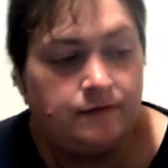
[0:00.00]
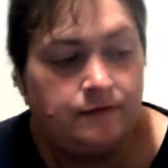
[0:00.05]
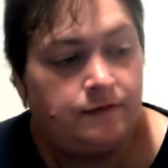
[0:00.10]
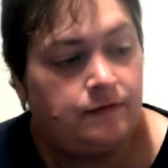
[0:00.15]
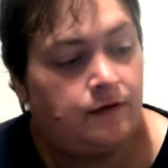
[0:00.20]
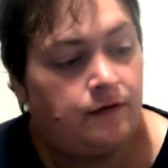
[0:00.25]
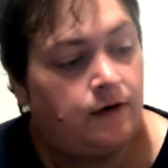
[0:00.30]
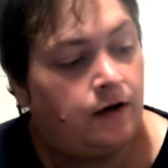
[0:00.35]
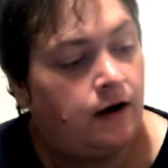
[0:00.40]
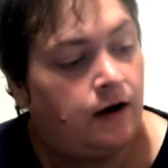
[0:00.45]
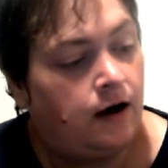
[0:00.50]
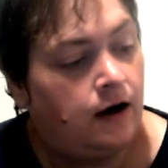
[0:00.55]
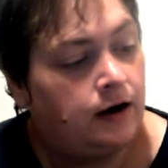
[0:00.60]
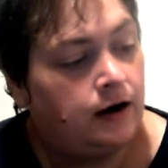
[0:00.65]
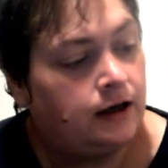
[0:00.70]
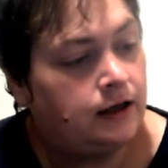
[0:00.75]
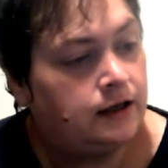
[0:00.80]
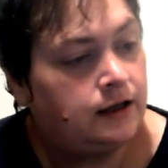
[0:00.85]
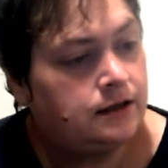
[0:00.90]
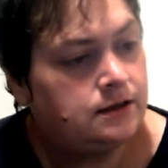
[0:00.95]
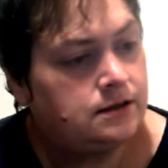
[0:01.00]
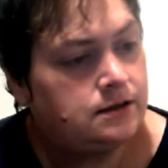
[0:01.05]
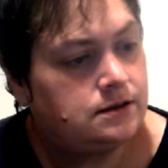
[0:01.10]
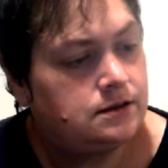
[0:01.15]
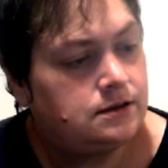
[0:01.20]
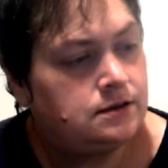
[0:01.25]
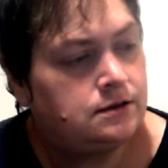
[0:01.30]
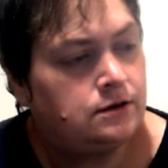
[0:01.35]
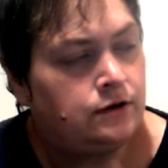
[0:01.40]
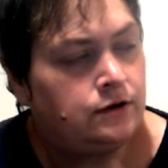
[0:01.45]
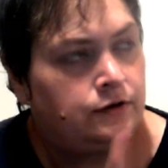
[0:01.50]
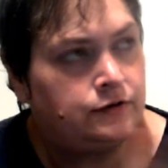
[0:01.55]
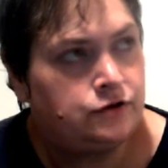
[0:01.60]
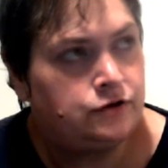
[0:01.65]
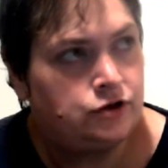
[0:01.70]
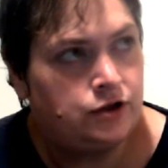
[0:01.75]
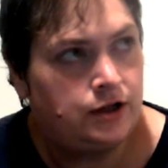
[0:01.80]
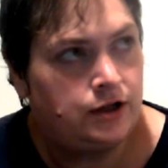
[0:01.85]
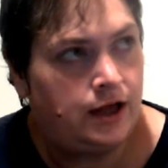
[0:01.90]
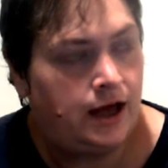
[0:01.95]
for August of
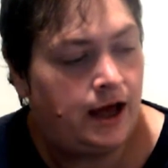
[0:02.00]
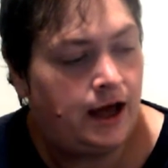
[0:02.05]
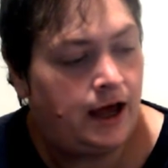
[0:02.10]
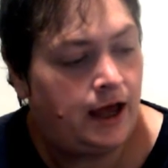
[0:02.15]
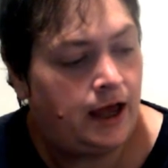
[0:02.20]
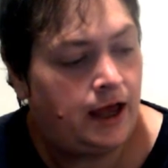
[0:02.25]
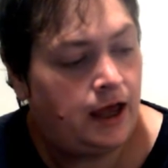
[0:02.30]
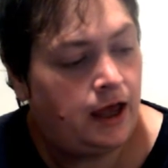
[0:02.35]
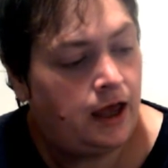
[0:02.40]
July.